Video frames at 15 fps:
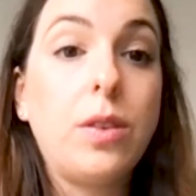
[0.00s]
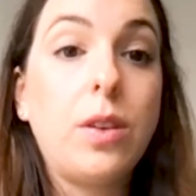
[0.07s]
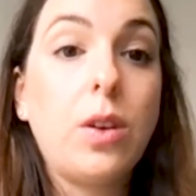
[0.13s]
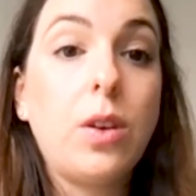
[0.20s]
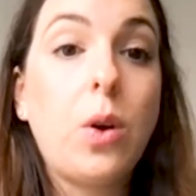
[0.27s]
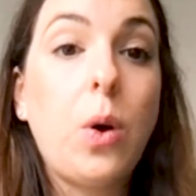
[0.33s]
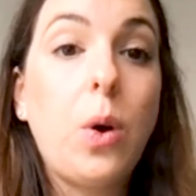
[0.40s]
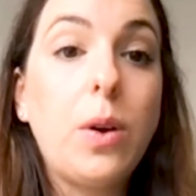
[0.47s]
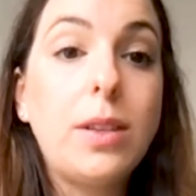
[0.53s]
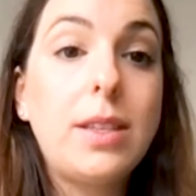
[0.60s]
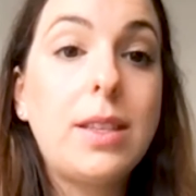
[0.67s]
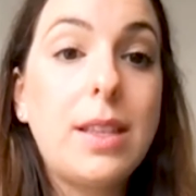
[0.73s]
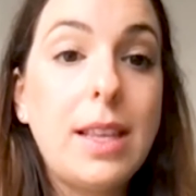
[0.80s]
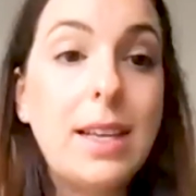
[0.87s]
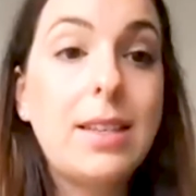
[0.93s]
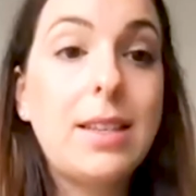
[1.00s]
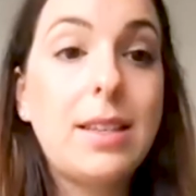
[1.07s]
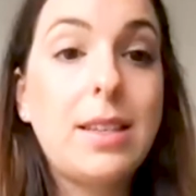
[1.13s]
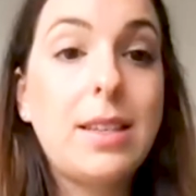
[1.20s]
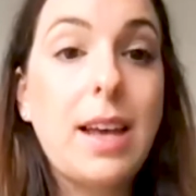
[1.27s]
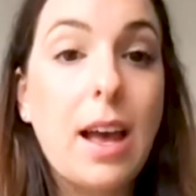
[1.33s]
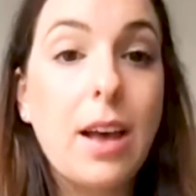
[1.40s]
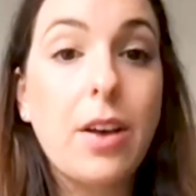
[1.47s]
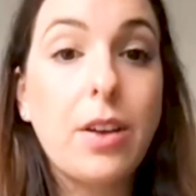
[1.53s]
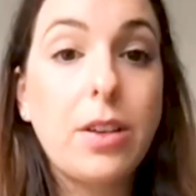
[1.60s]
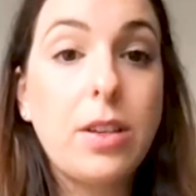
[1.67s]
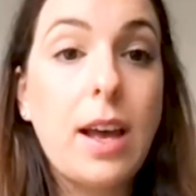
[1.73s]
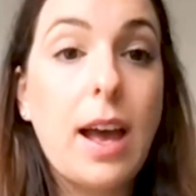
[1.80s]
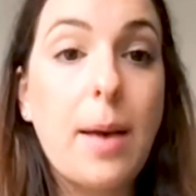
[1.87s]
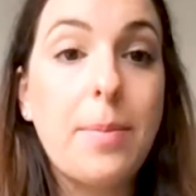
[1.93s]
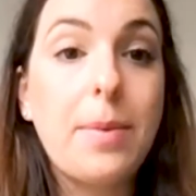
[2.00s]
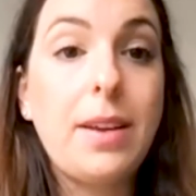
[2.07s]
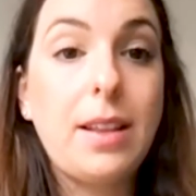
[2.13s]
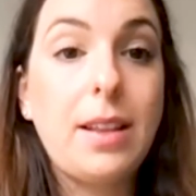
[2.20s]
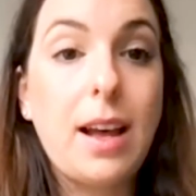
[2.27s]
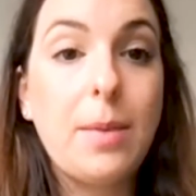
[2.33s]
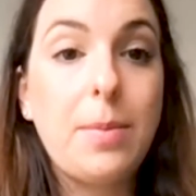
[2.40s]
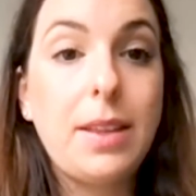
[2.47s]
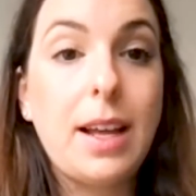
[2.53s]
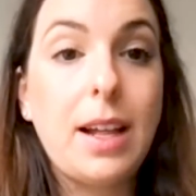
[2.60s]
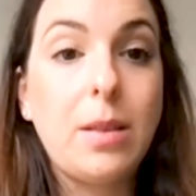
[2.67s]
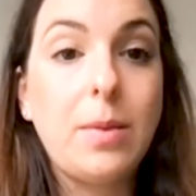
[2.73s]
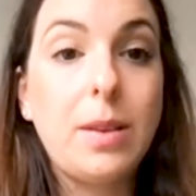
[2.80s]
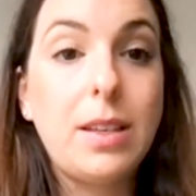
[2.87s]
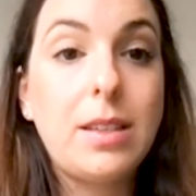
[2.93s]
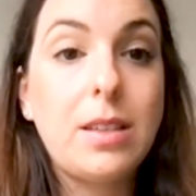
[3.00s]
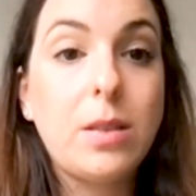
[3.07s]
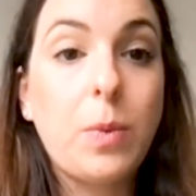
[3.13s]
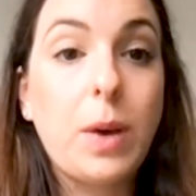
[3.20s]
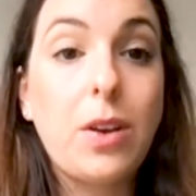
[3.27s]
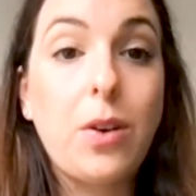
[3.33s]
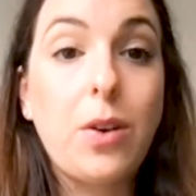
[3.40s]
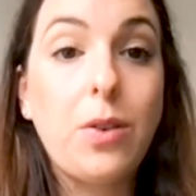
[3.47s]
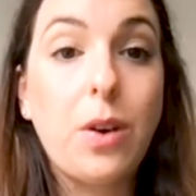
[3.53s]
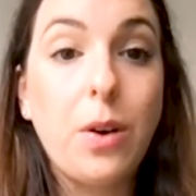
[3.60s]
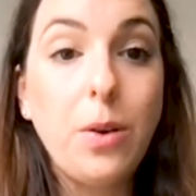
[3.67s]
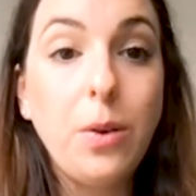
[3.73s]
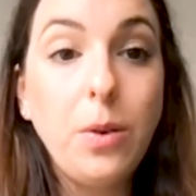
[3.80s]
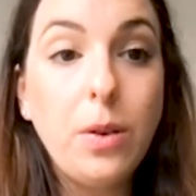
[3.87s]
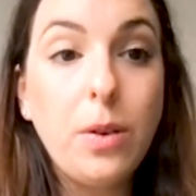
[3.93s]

cause this to happen in the hypothalamus, we don't know.